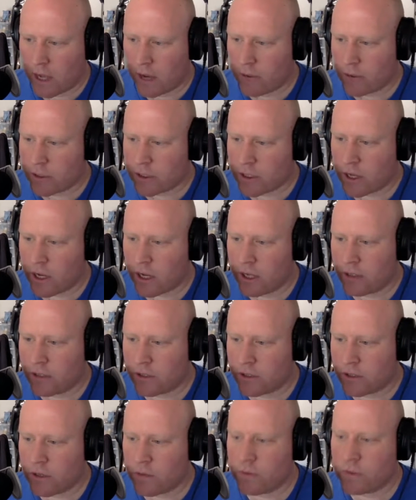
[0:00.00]
"I was
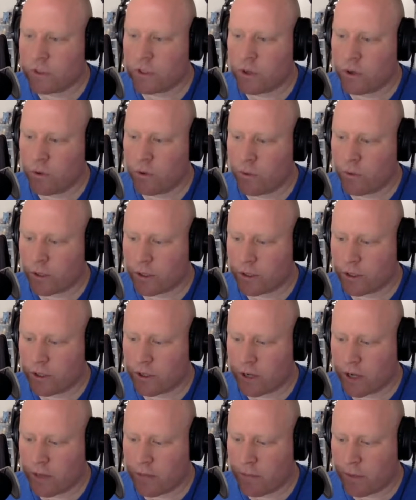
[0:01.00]
talking to so and so who
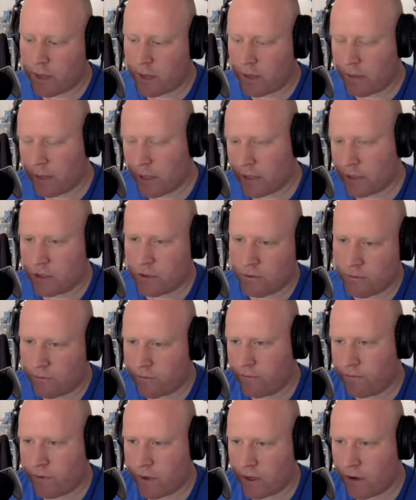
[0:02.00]
works at your company because you
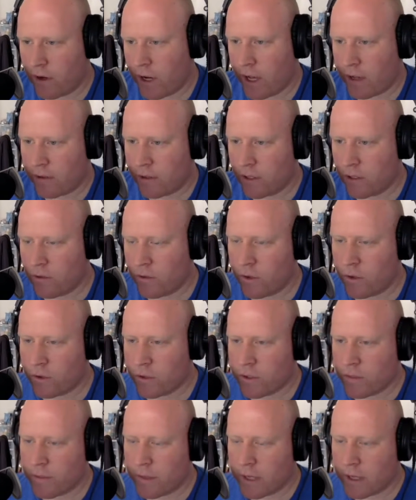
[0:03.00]
figured out that you know
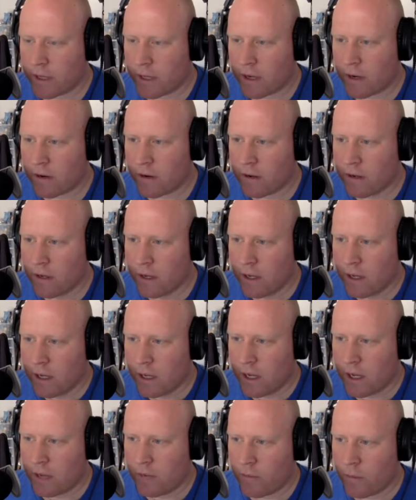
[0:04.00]
somebody there,
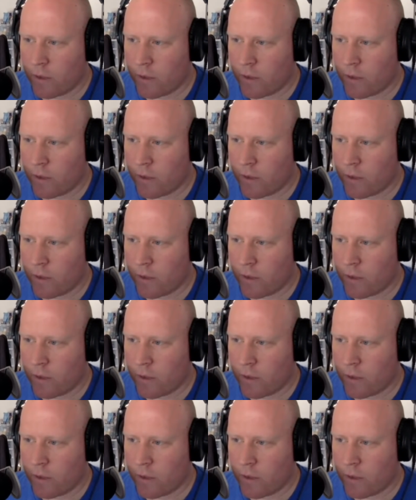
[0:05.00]
and